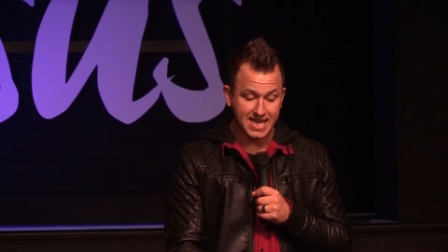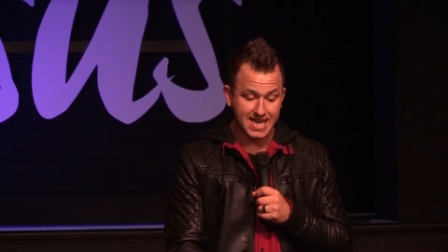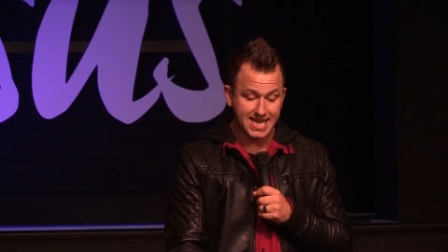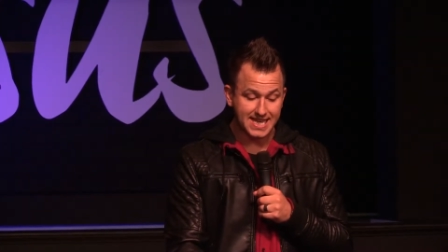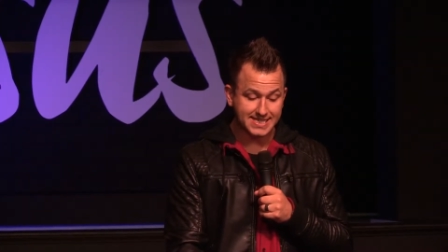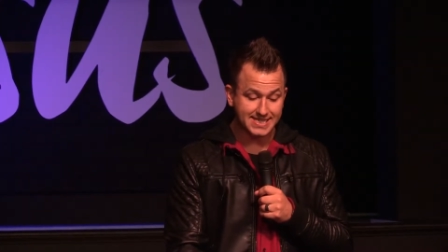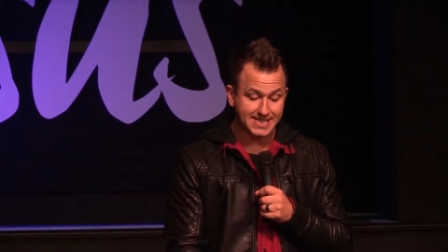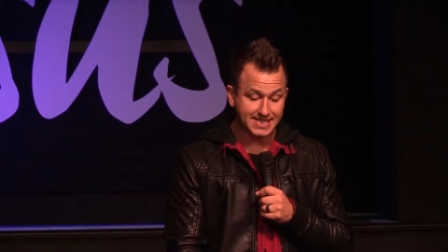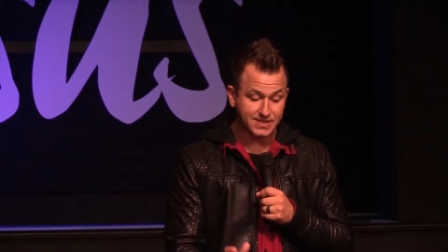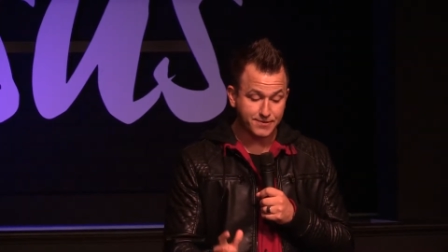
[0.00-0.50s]
it
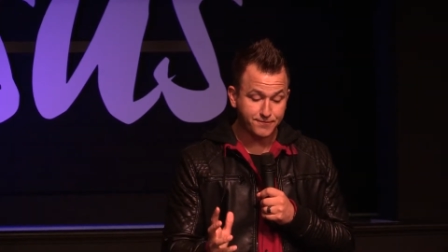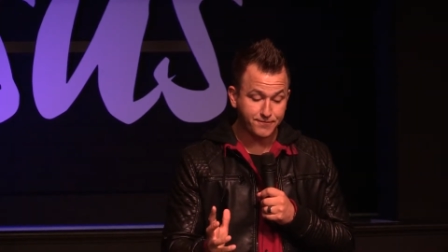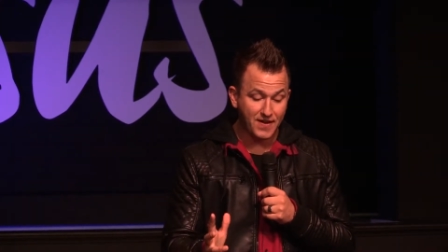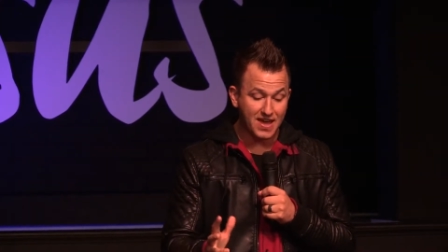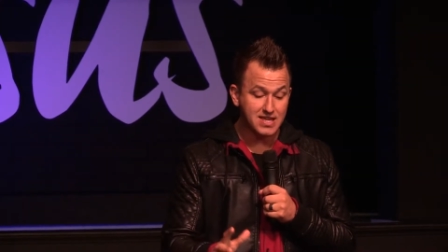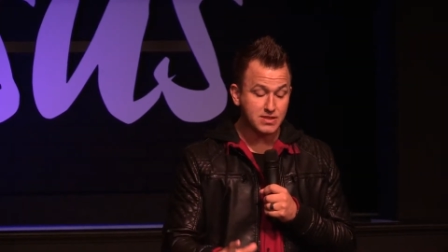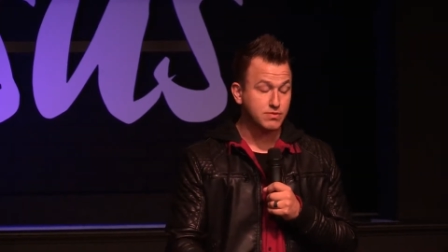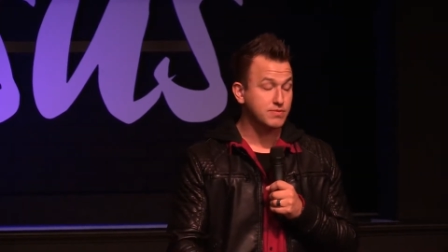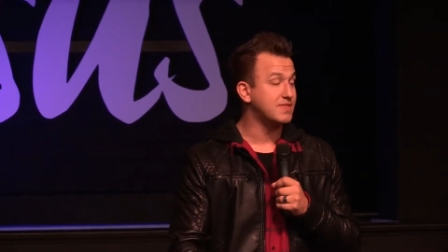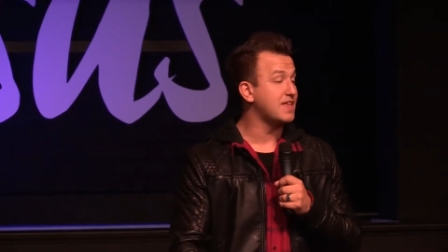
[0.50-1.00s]
says
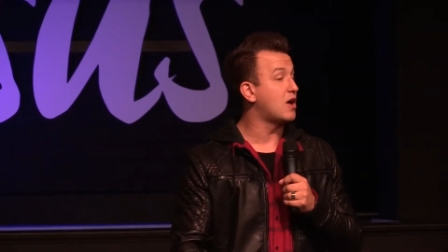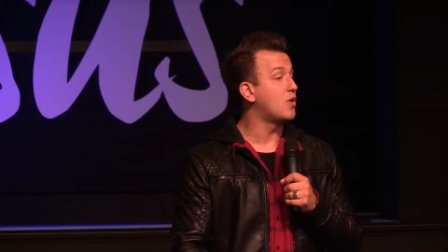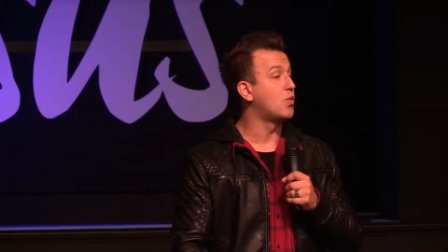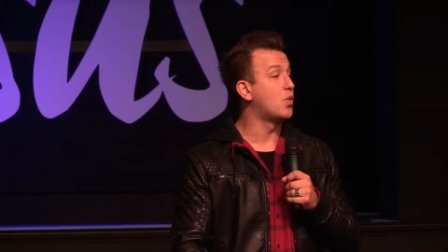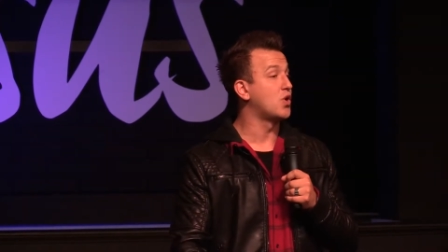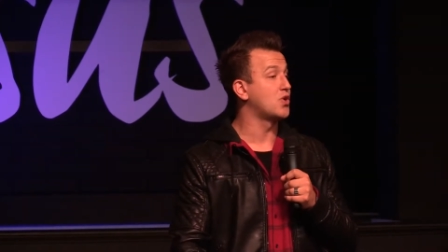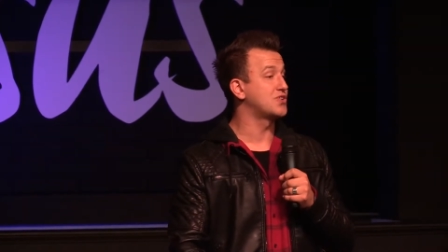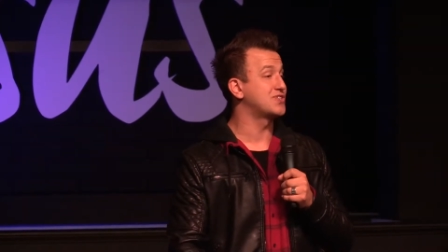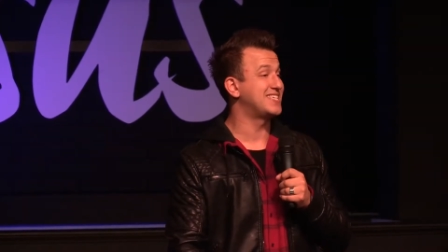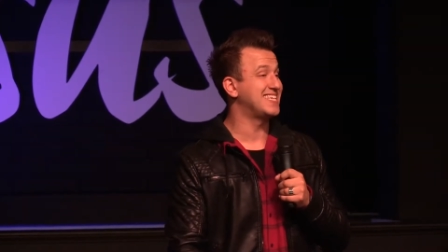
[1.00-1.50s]
faith without
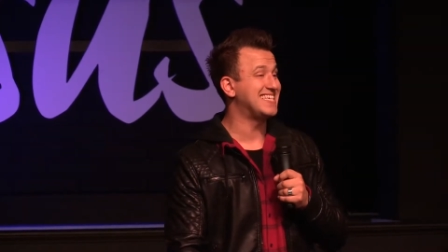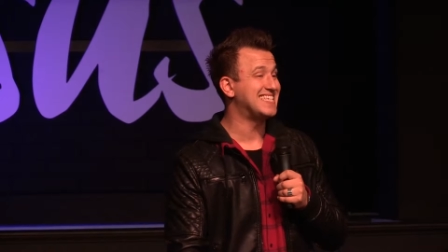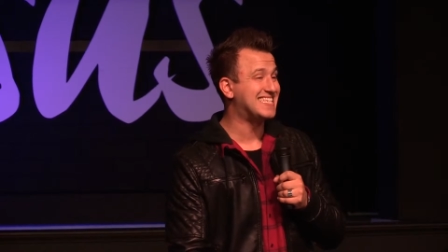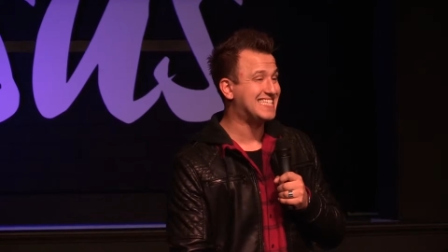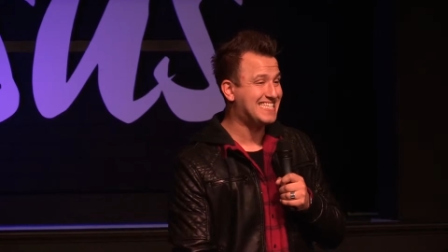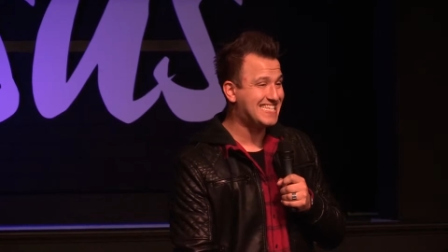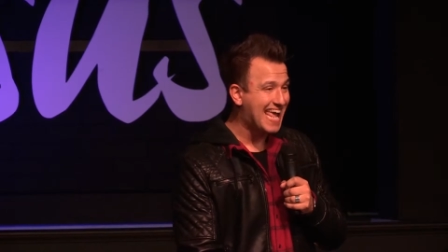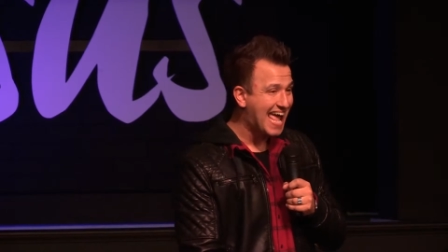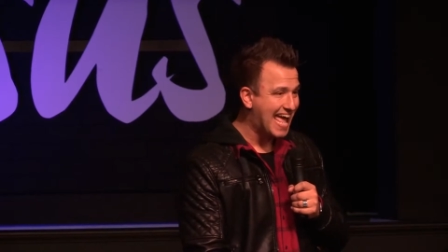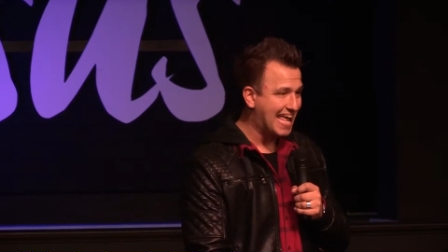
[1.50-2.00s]
works is
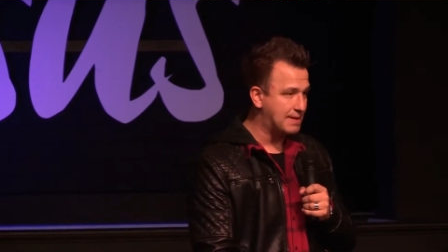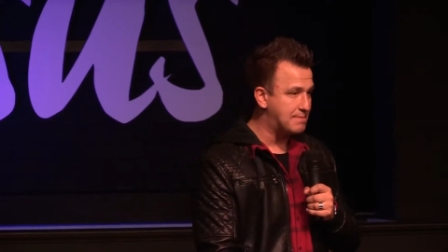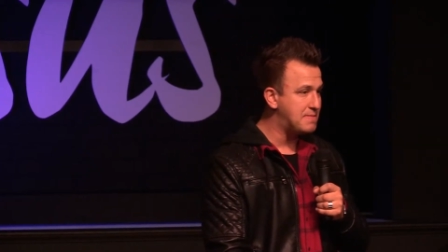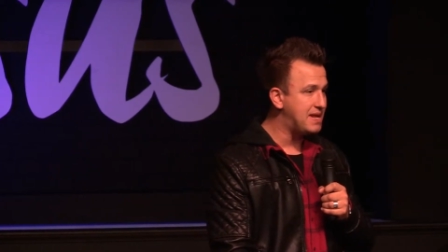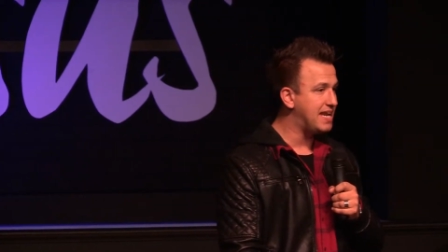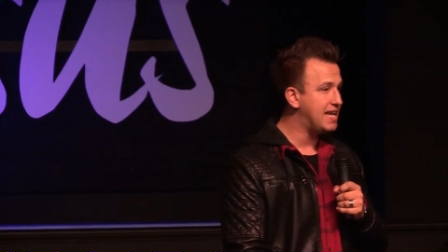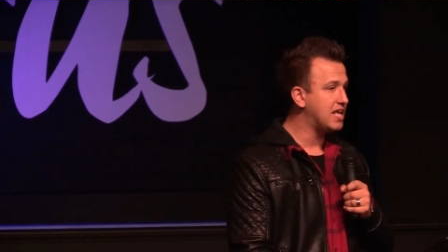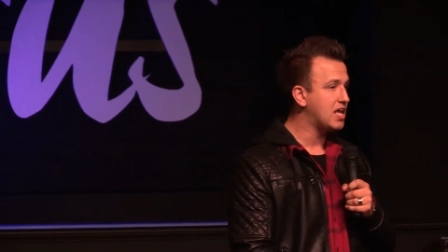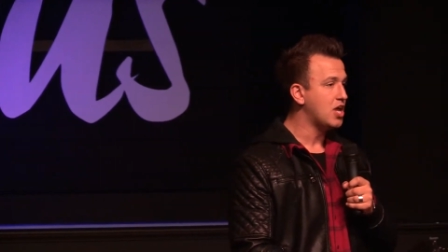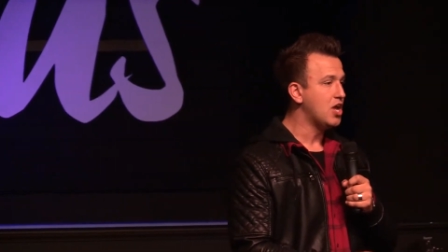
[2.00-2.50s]
dead,
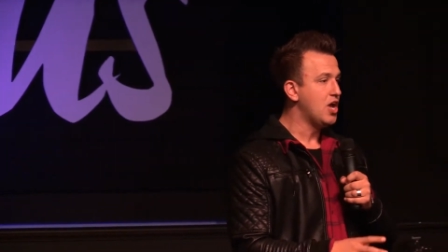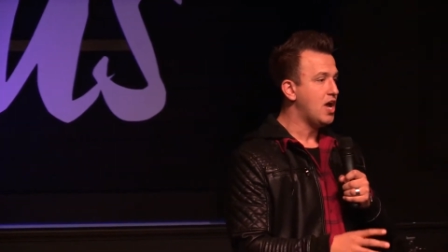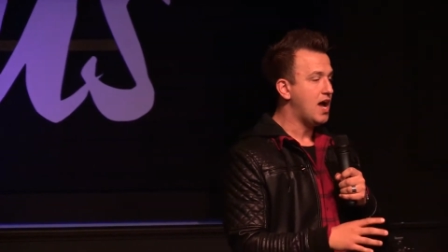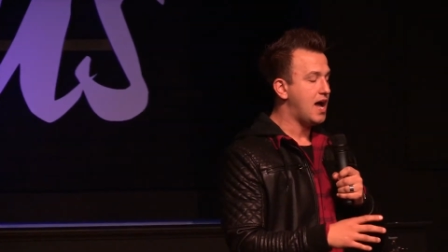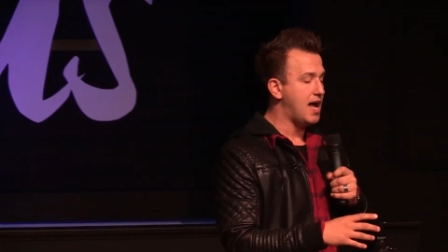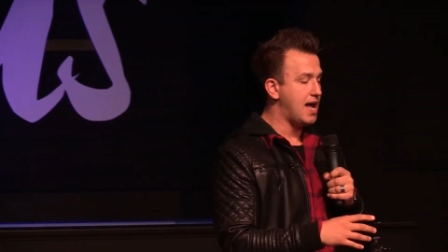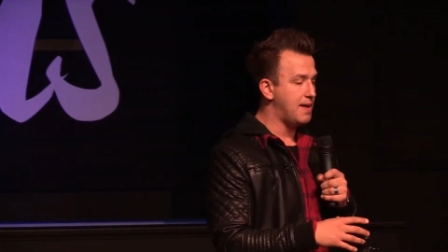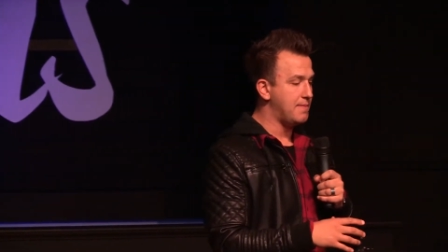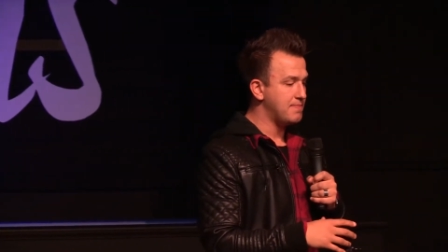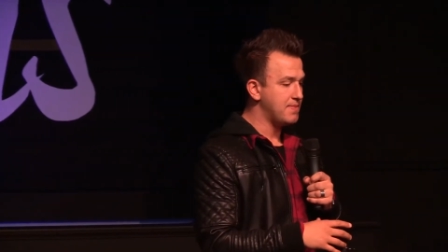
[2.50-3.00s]
meaning
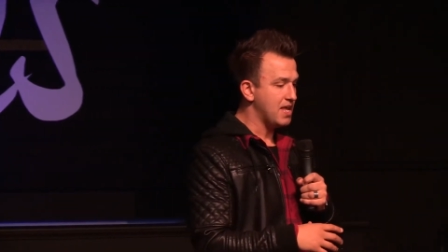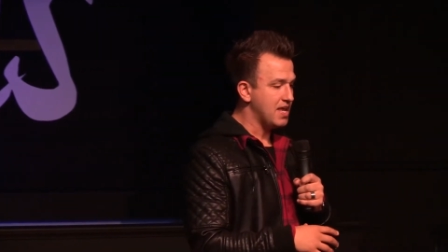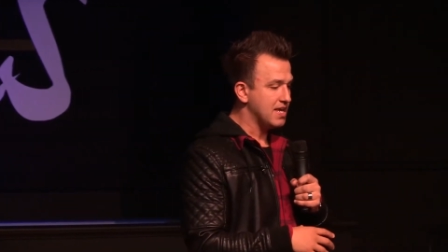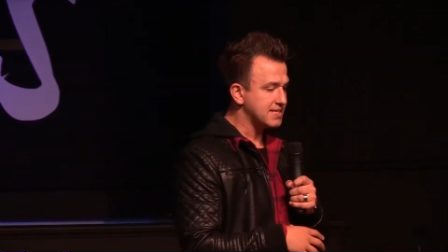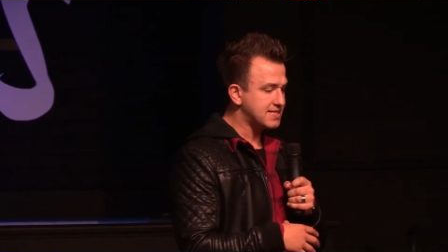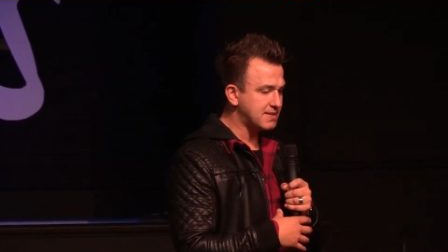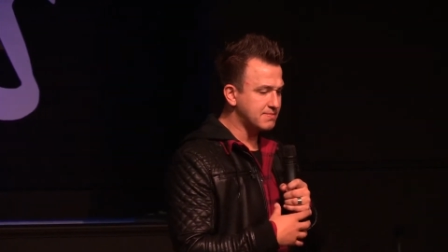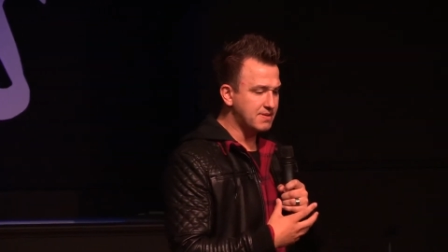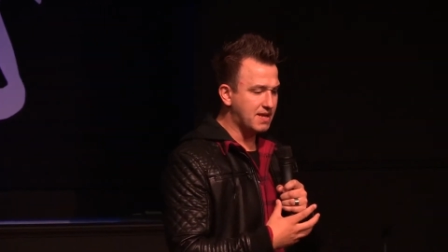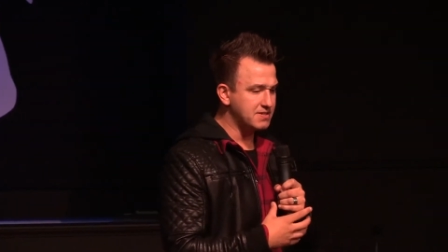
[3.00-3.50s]
um,
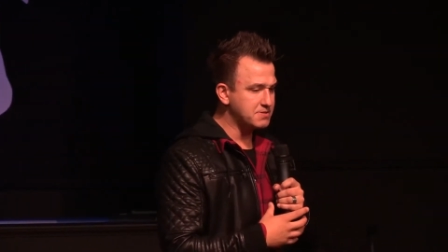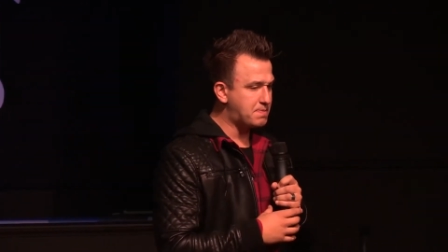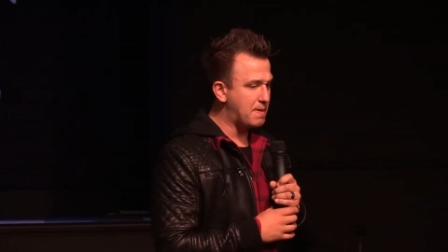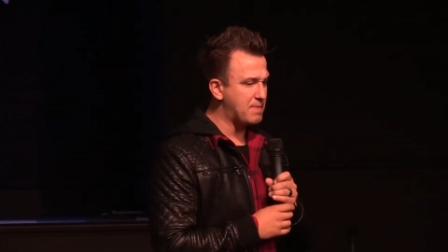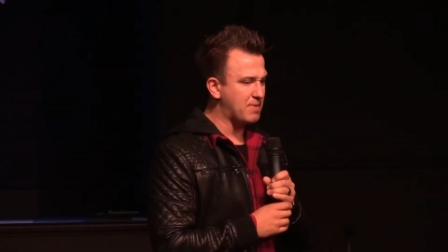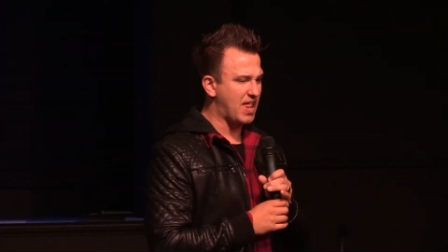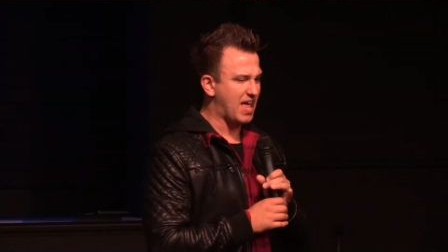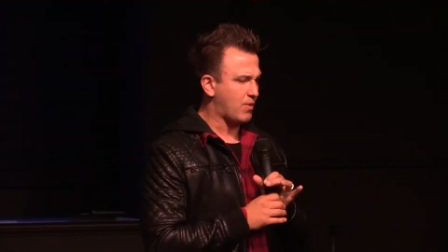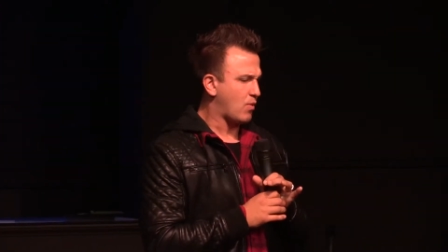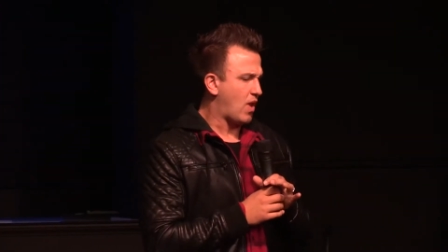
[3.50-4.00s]
sometimes people
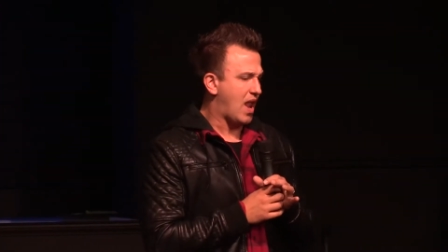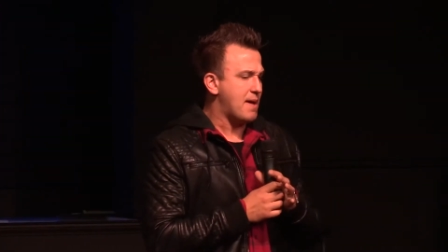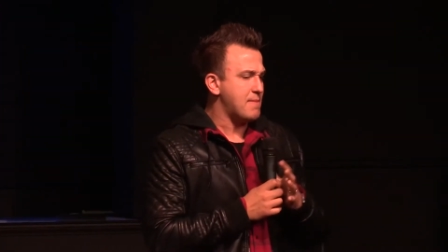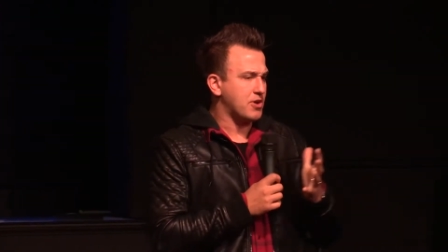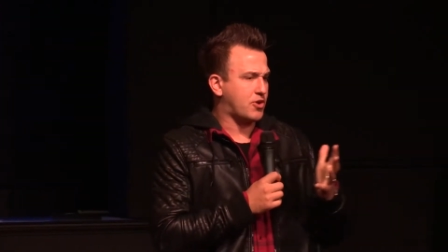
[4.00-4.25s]
are like, well, I'm a